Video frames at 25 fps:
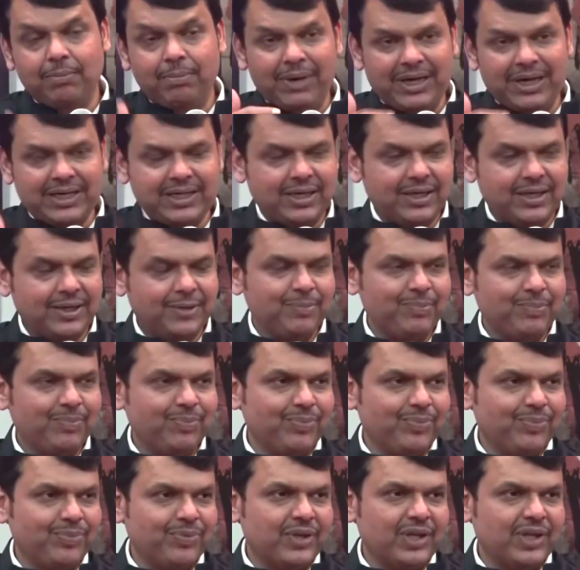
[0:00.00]
but
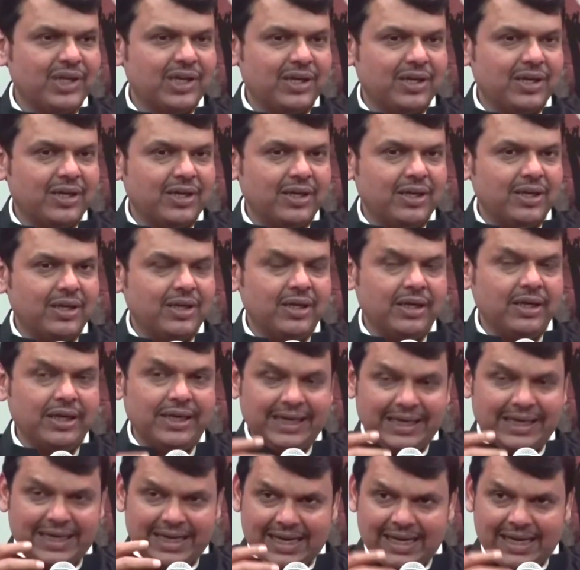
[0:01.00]

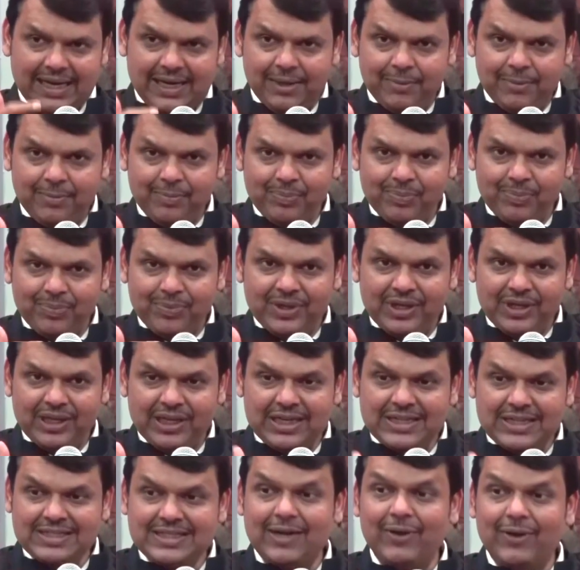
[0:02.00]
India
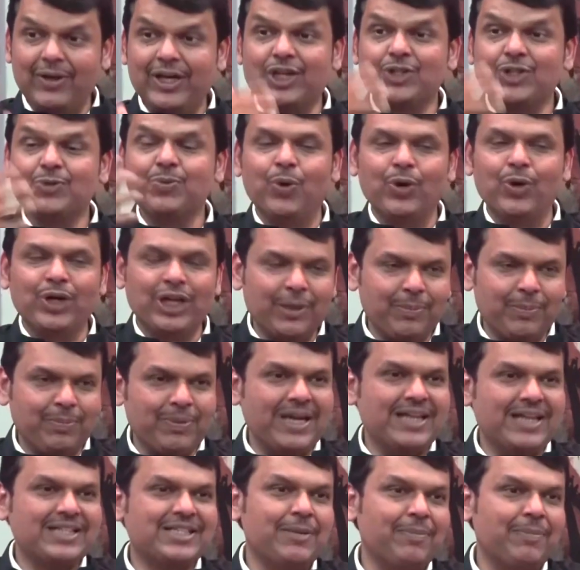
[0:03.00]
is now exporting
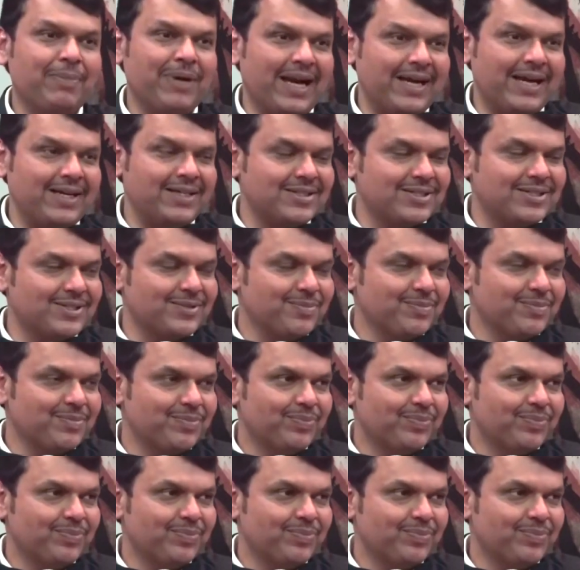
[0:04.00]
PSA plants.